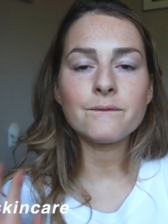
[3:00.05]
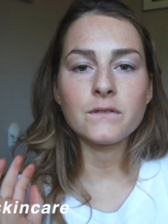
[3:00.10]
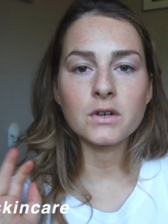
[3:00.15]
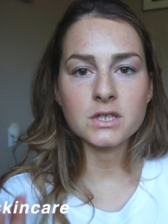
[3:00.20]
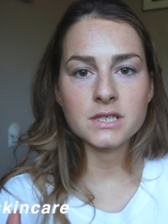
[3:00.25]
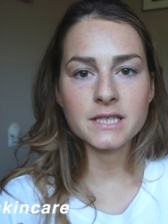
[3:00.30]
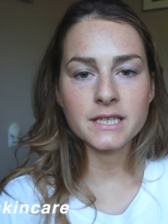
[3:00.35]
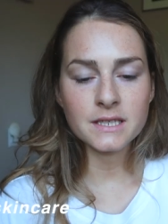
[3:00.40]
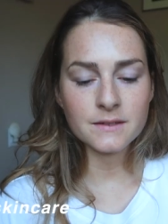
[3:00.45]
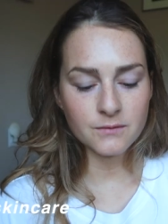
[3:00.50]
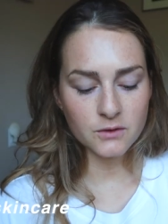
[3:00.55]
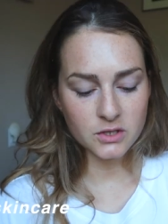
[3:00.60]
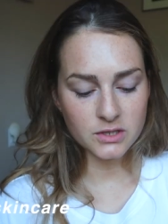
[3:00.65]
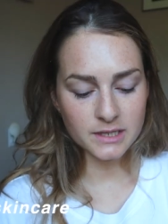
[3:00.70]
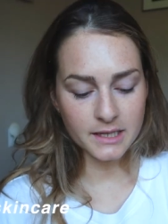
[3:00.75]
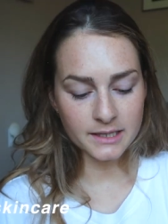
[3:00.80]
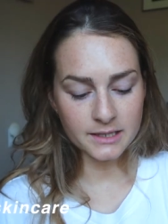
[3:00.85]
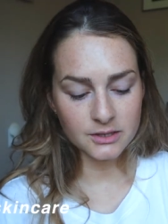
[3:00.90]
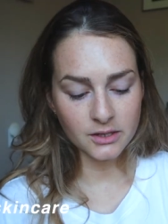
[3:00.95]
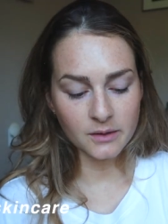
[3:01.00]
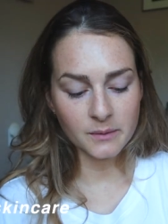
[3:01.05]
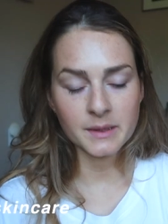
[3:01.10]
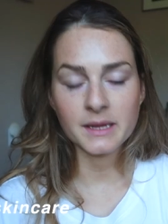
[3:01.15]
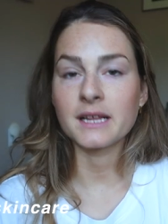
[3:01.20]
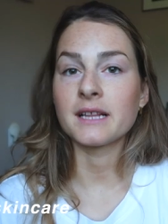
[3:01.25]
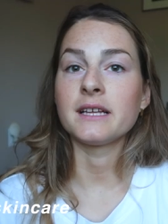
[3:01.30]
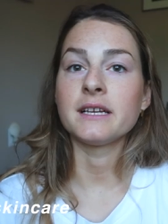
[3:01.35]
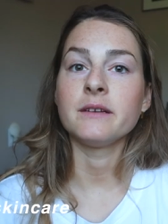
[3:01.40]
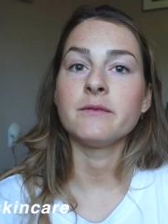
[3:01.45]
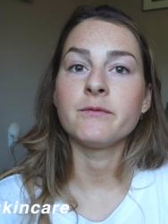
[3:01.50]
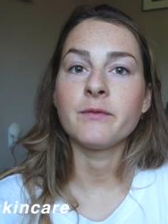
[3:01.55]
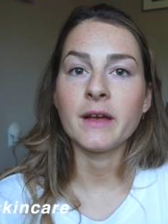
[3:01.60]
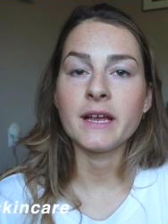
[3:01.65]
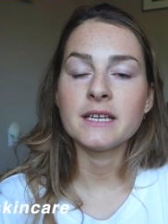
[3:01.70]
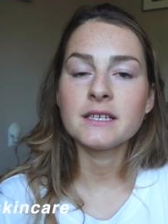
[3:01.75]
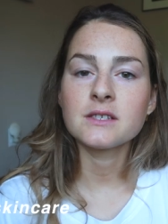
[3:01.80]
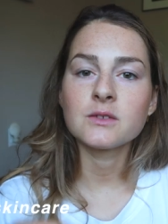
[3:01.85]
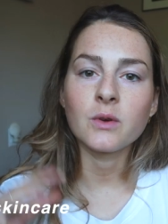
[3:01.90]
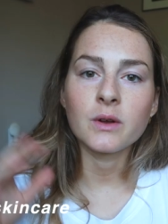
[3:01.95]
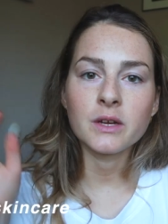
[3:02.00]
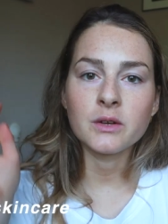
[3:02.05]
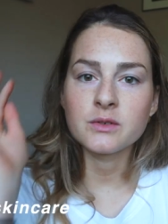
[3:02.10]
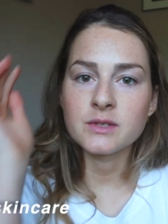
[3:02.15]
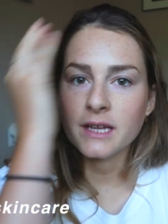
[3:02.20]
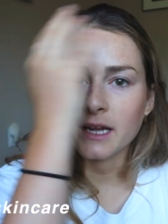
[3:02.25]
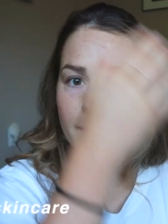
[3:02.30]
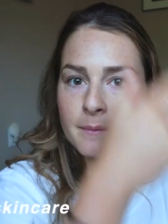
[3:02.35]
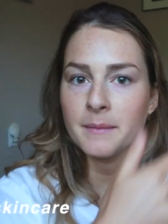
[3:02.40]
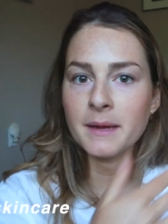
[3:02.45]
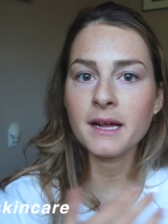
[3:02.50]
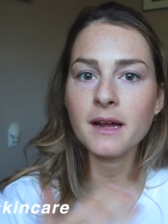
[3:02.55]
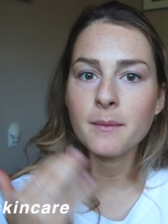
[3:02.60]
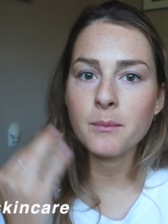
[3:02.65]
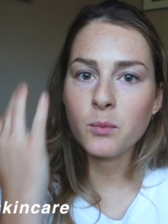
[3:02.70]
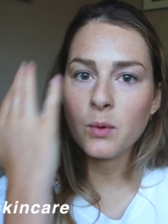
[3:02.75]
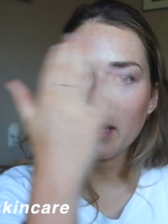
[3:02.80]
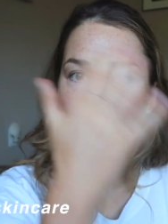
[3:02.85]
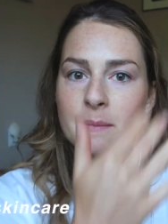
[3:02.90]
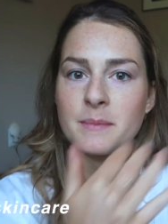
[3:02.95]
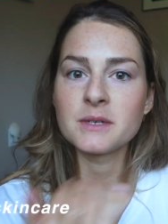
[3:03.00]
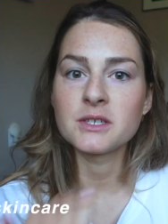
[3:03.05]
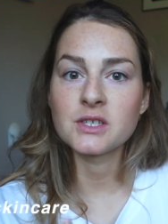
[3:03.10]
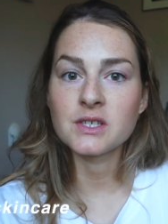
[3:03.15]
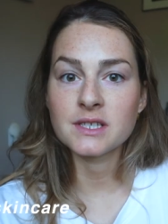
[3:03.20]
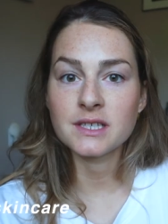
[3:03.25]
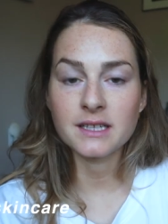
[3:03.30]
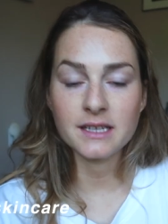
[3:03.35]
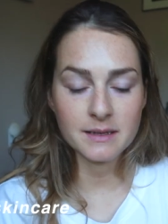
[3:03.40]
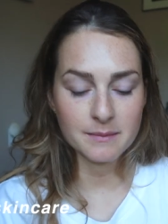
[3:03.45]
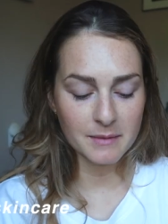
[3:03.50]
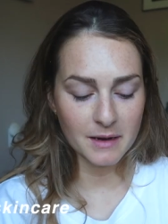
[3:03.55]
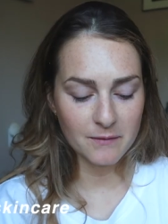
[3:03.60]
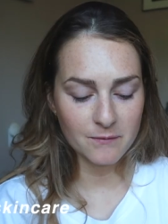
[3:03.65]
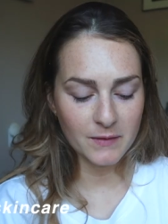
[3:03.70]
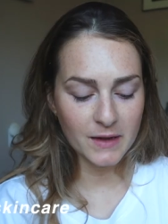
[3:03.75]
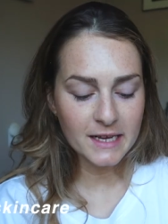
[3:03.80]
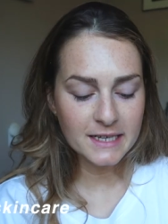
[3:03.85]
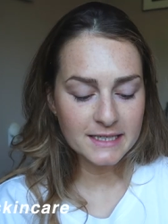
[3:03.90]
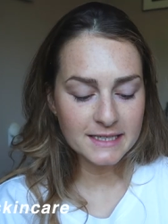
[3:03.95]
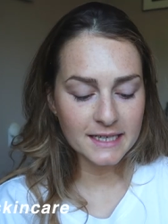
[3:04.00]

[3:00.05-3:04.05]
First things first, I start with a clean face. So I use like a makeup wipe and just clean my face.